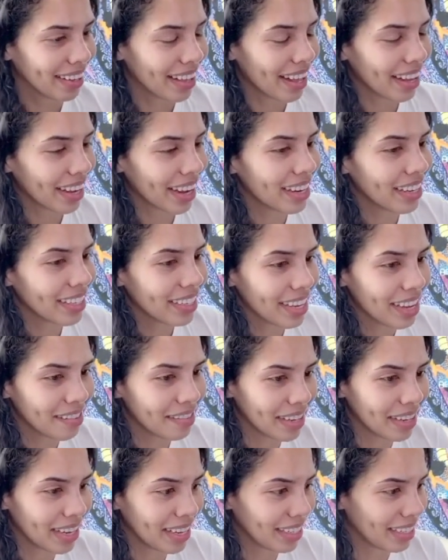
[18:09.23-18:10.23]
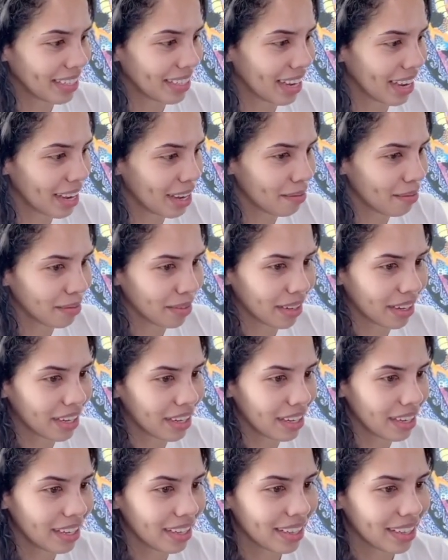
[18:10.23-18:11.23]
Like, I just haven't had time for
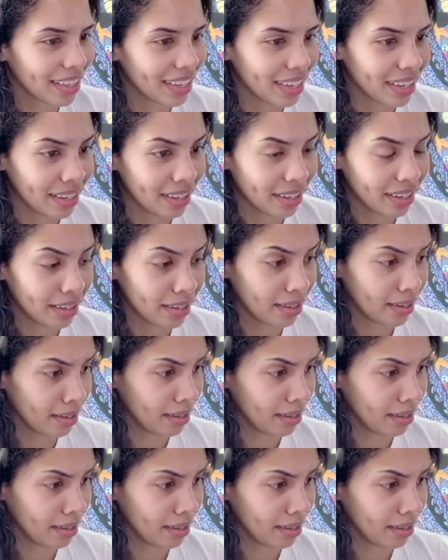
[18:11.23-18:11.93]
anything.